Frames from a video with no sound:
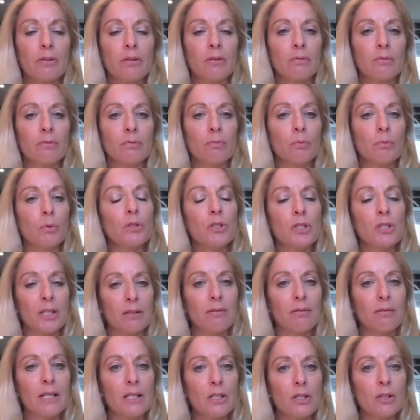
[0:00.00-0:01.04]
than what
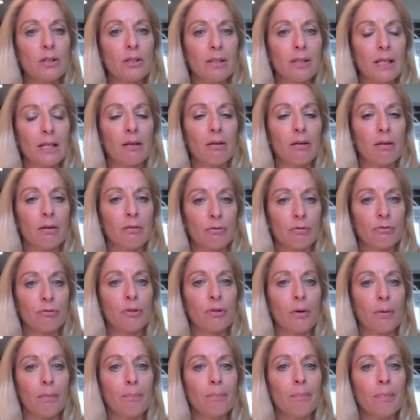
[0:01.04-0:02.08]
generation they are
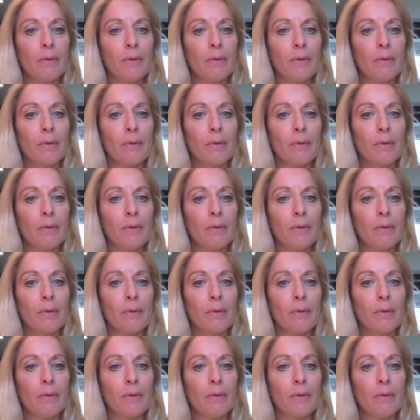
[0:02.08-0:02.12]
from.